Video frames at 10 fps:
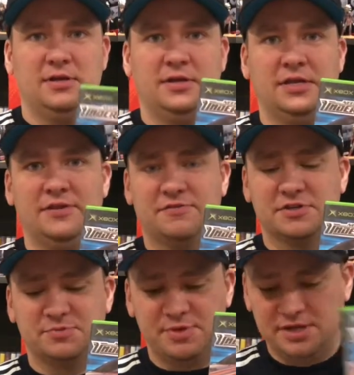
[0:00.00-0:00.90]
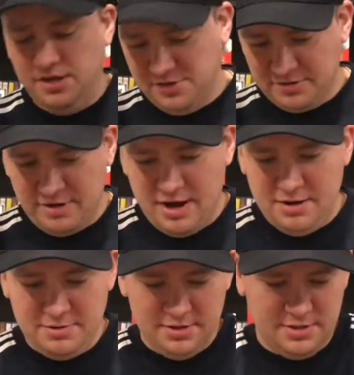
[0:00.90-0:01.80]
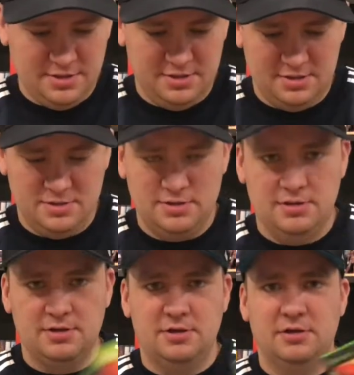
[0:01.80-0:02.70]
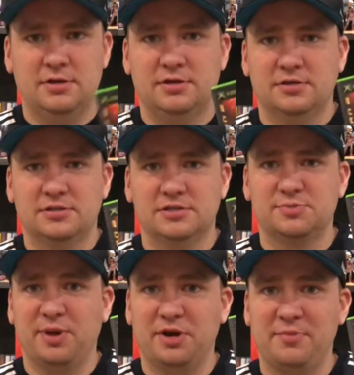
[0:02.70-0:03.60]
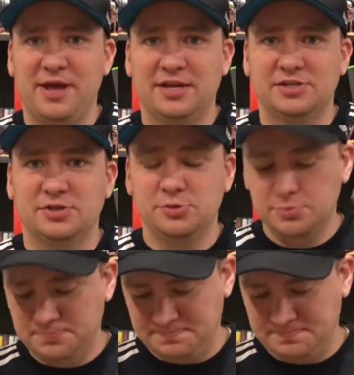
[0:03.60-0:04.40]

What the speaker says: Need for Speed Underground, Spider-Man 2,